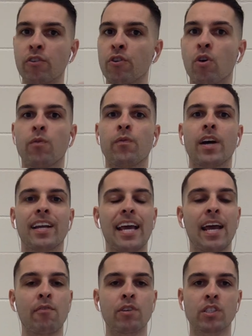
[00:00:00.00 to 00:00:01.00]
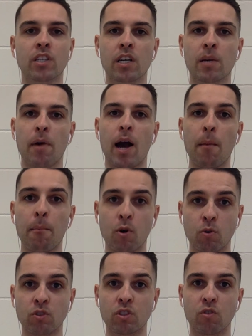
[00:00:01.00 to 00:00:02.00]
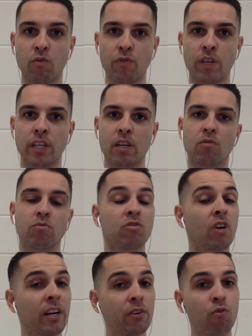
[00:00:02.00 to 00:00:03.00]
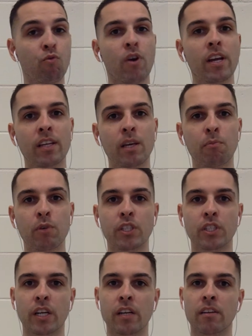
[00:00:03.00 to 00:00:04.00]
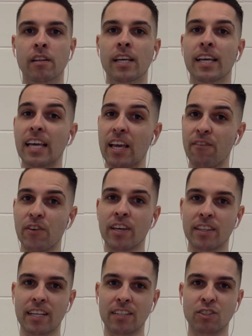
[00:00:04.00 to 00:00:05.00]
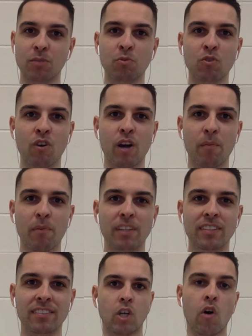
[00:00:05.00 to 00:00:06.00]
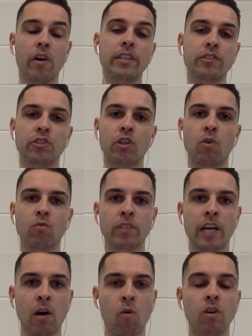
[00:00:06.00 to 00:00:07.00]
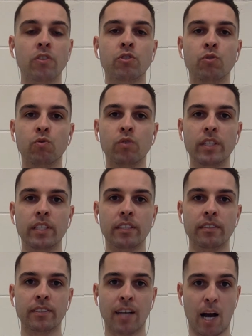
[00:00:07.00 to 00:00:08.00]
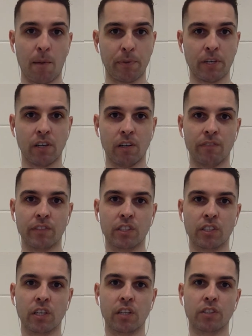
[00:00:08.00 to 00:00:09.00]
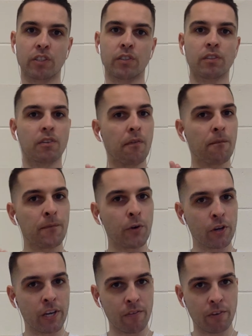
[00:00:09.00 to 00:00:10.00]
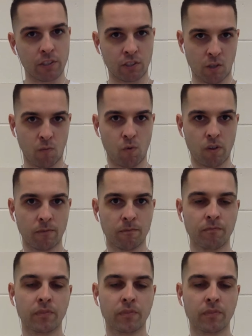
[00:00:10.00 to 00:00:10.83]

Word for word: you're notified every time I post a new video. So I greatly appreciate it if you hit that subscribe button. All right, so now on to the topic of discussion, forgiving someone.